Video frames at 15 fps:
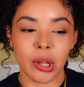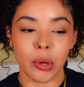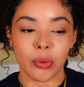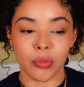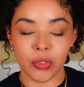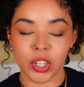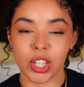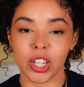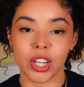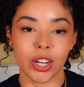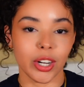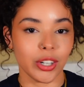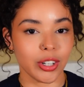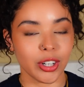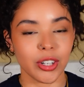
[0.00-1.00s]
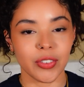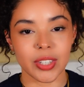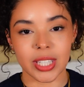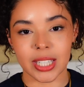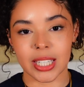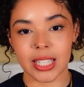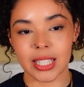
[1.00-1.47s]
fear,
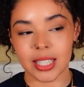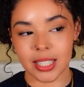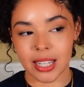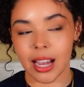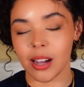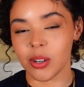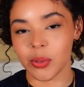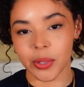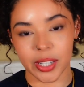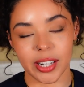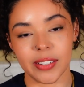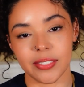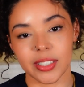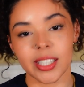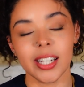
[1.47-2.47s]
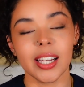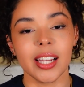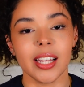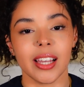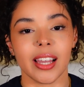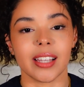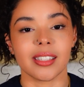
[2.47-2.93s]
nervousness, doubt, whatever.
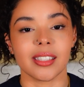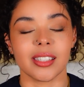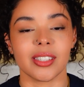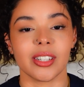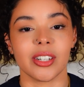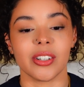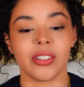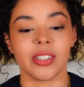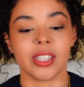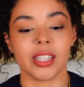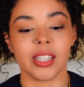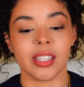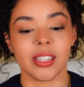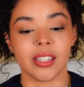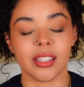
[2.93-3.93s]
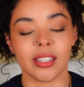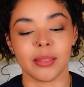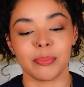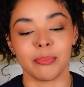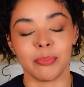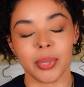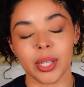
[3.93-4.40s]
And so the
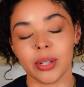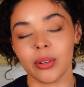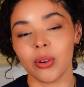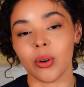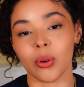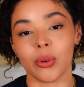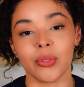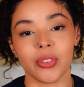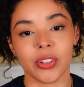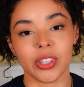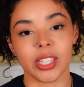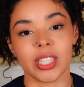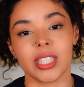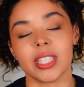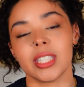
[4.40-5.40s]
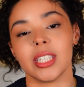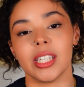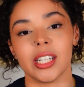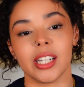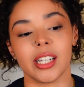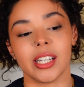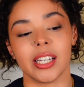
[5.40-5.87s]
big goal for this
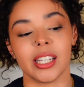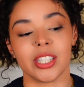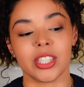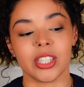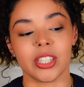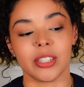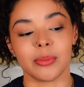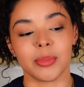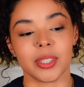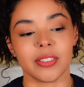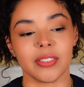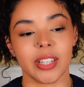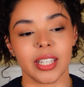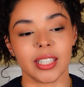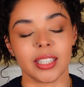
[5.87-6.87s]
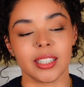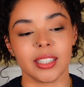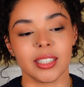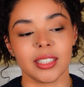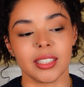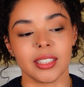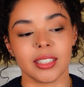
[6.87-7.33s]
year in terms of like
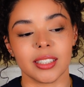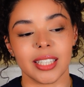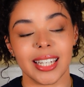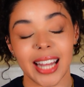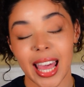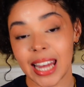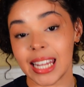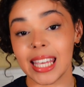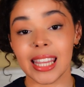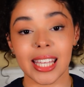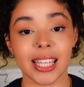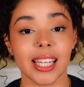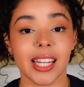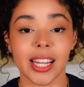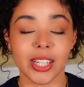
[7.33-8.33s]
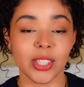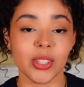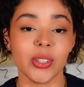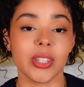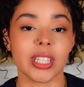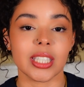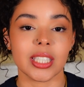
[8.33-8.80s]
in anything that I
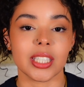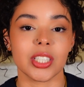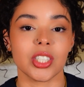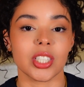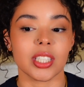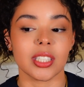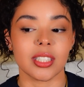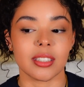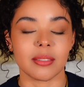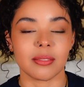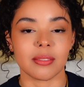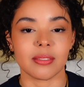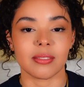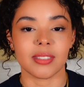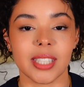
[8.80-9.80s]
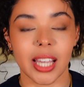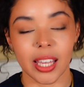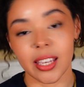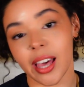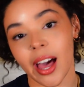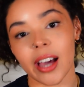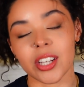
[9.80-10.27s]
do is to just
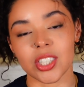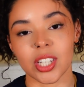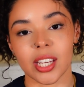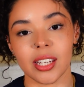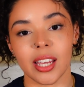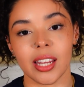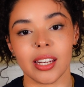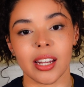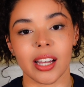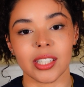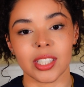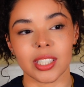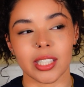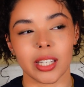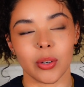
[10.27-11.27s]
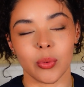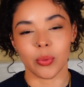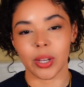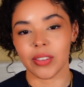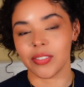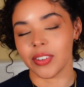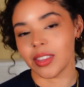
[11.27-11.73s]
take action and not just like
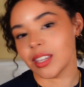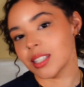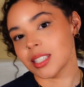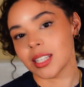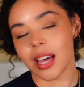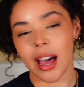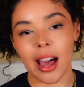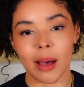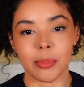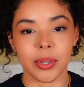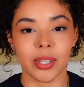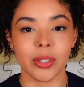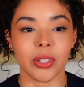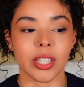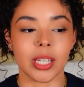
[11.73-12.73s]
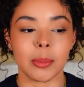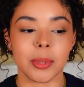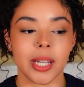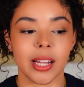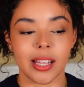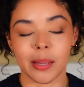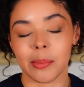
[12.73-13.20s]
wait for things to happen or keep
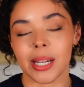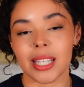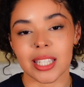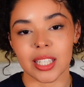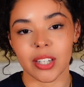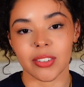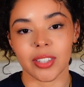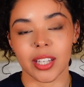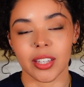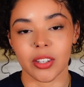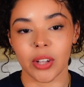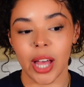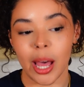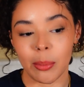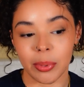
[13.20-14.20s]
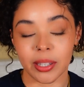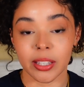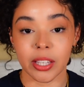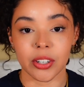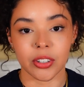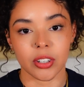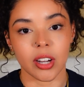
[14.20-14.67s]
telling myself that they'll happen
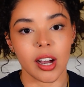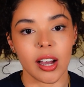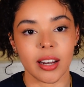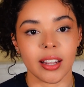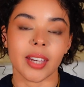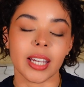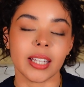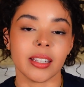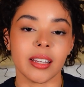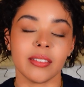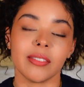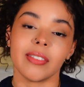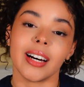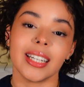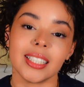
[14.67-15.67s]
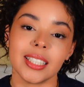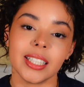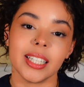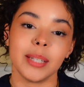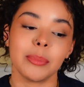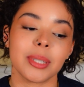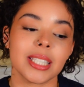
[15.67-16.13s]
later on. And then
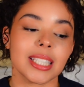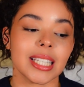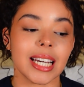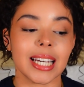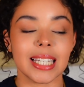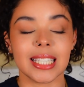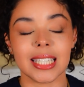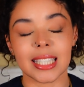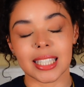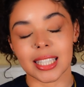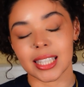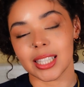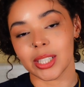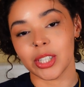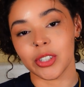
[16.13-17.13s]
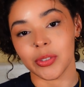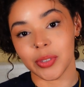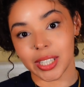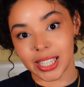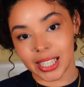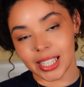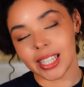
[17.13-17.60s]
finally, besides the
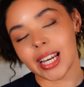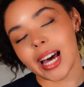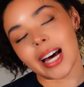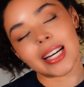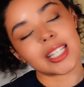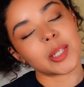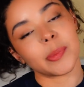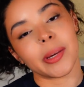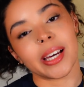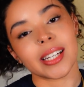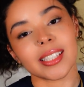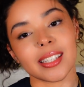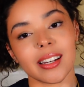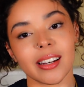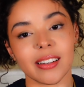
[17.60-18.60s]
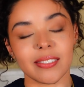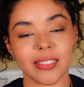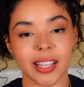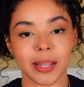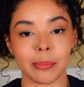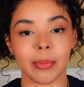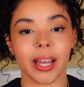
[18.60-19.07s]
green aspect of
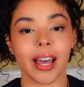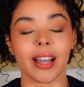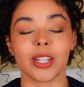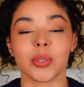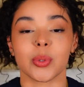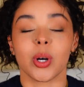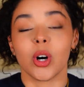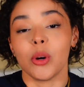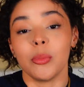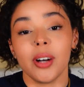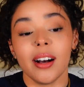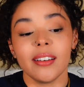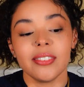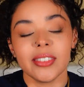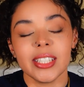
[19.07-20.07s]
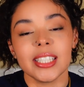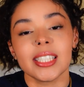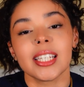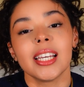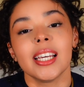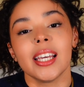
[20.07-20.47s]
like my actual home office